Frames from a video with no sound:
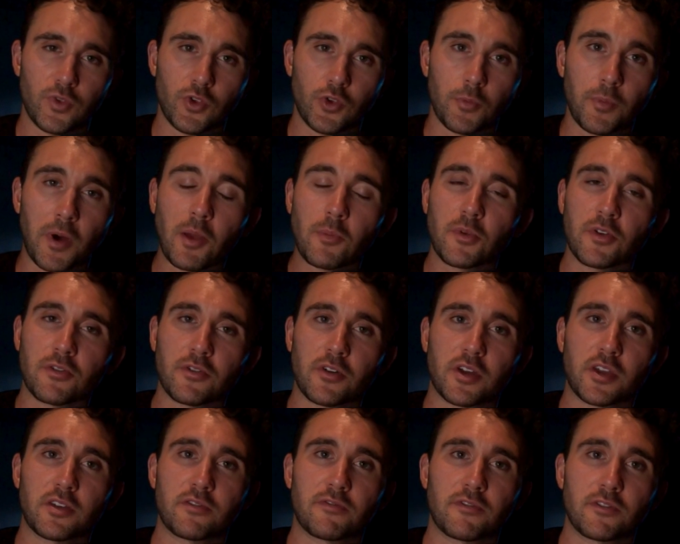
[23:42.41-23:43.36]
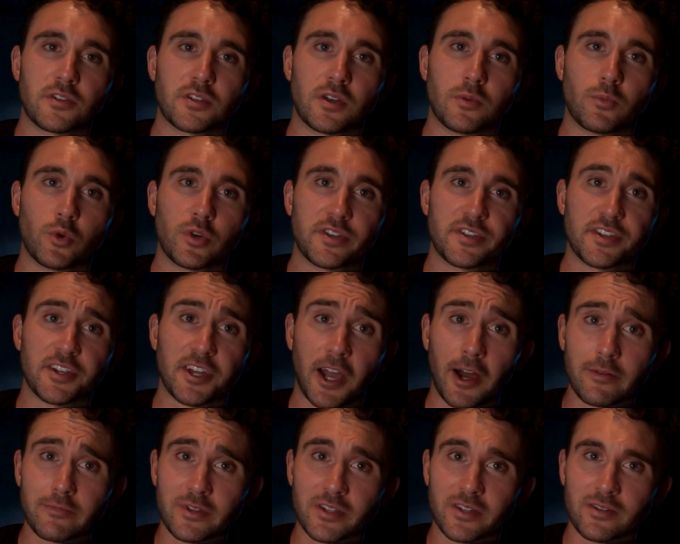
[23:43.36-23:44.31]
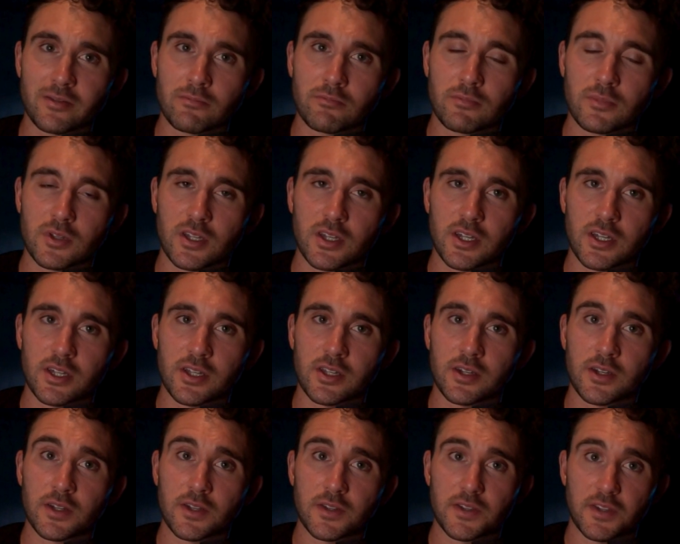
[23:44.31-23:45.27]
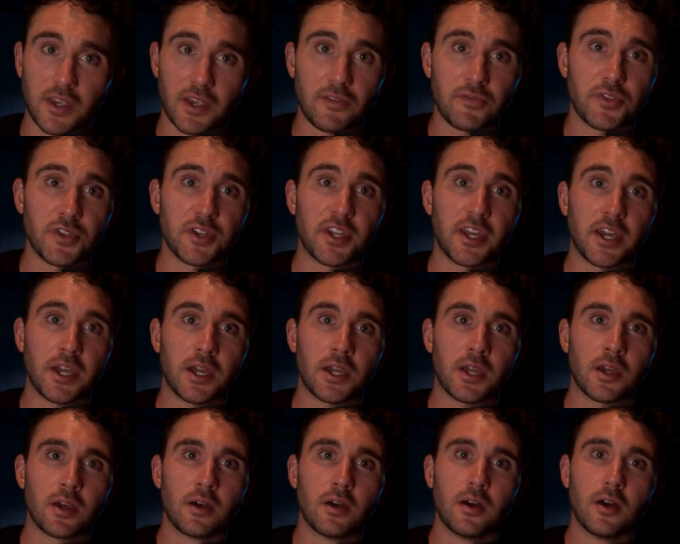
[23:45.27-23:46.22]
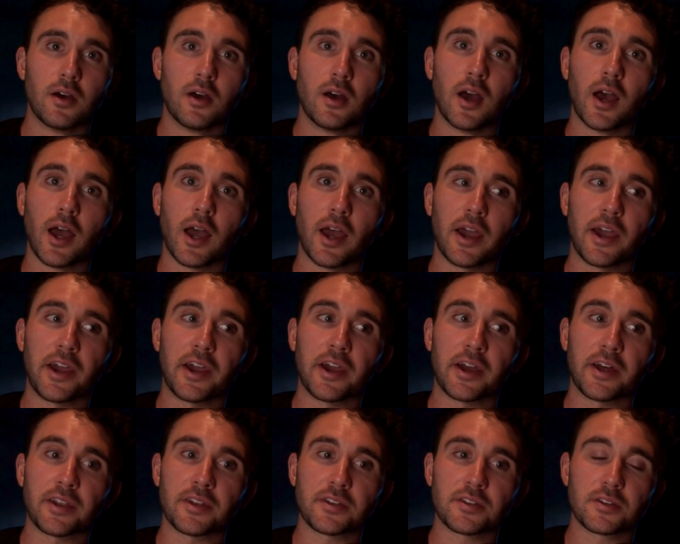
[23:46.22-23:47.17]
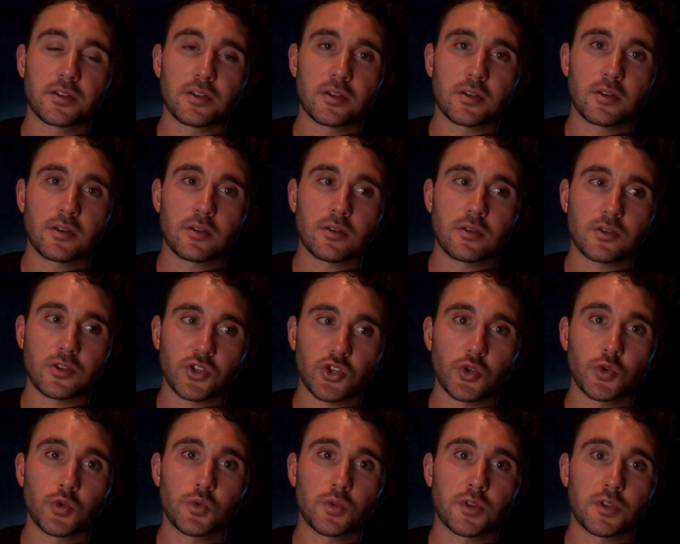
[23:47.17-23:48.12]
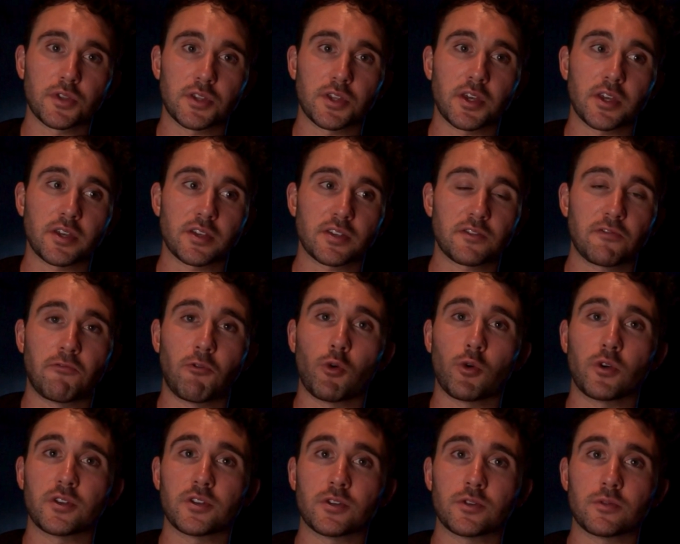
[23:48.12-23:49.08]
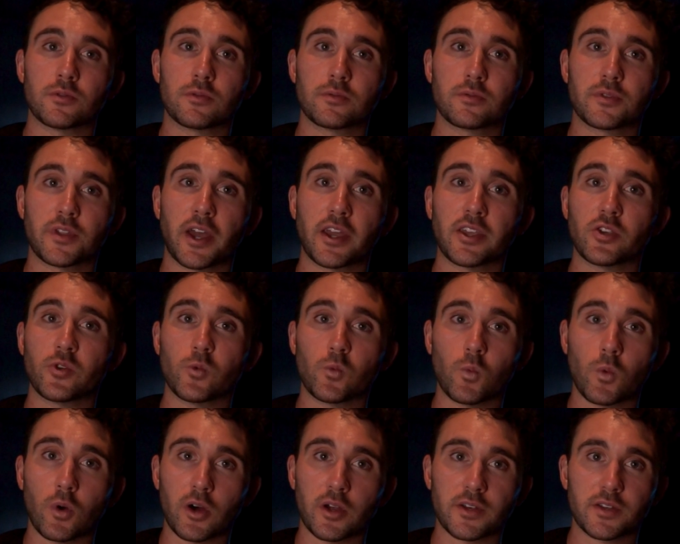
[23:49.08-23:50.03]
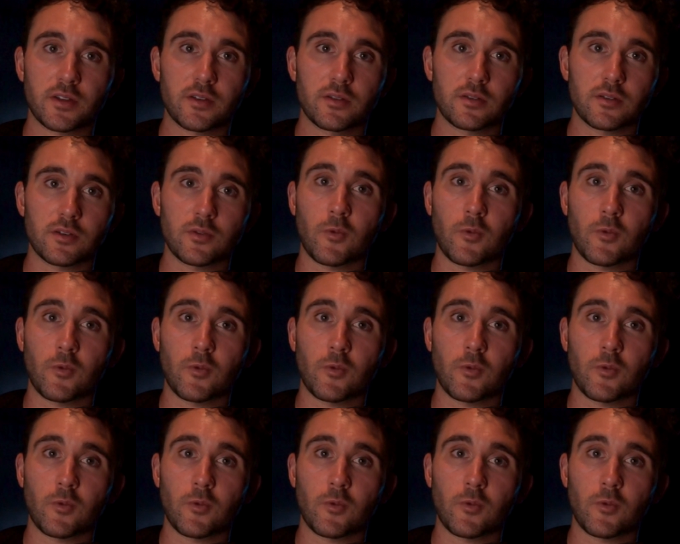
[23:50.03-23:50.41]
You might be looking for someone to come in and save the day and do the things for you that you want.